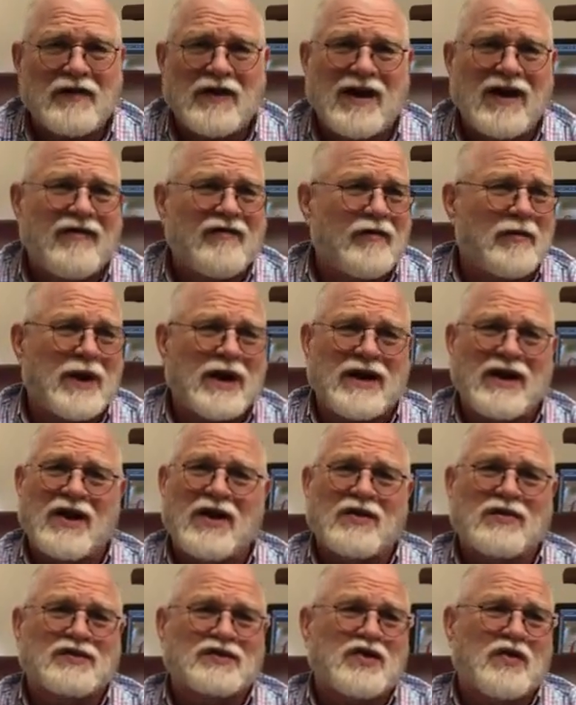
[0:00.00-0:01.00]
Everybody
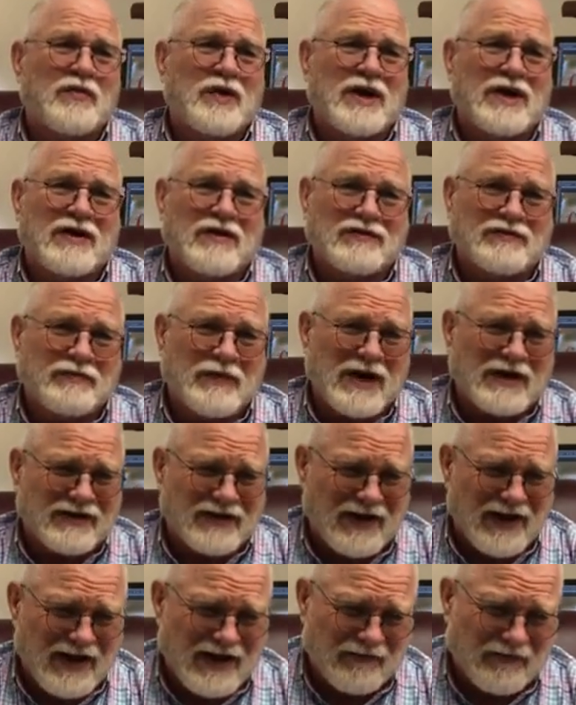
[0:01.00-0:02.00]
knows nobody comes back
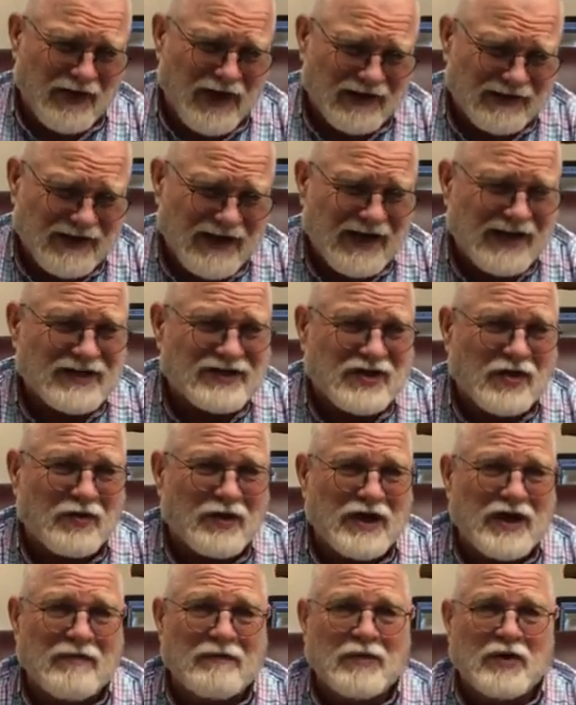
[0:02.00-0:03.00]
to life like that. It's
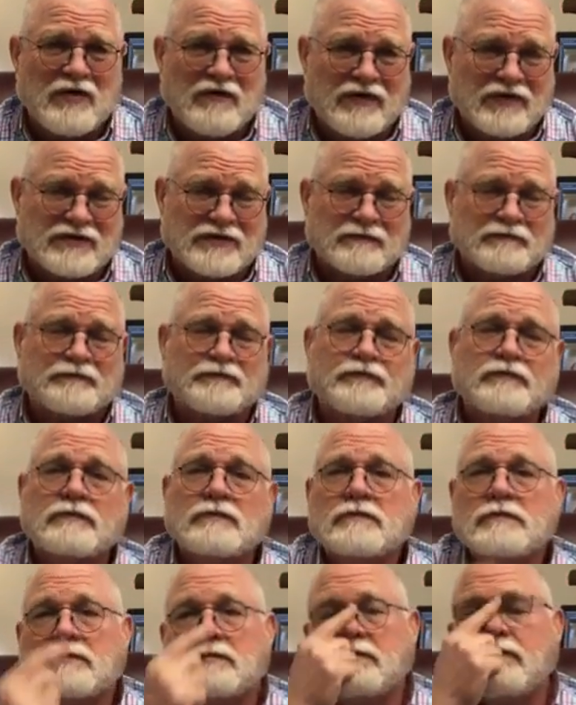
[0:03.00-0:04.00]
only in movies.
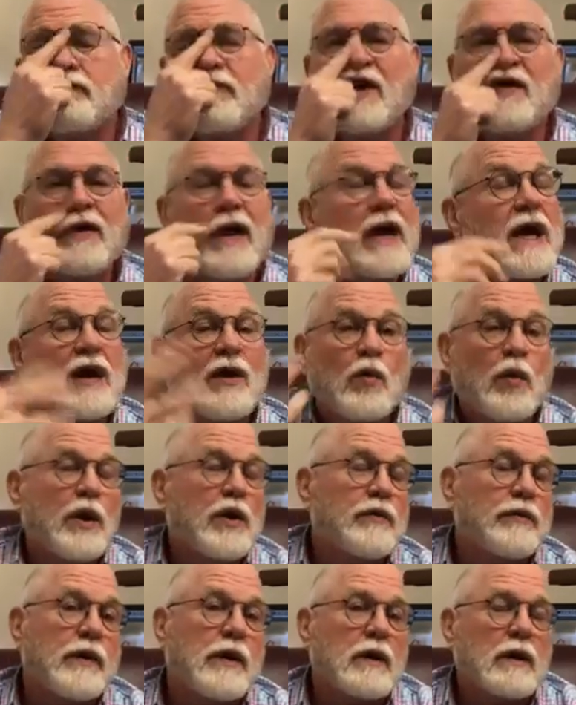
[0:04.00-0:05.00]
That kind of
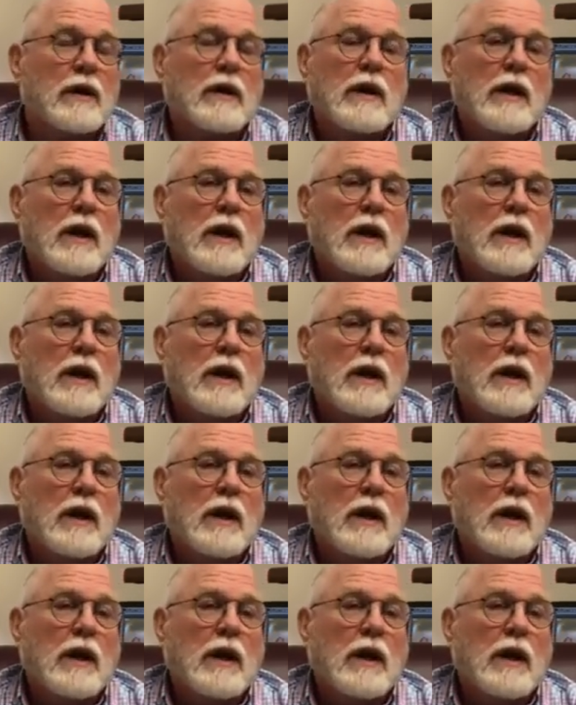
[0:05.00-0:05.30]
weird thing.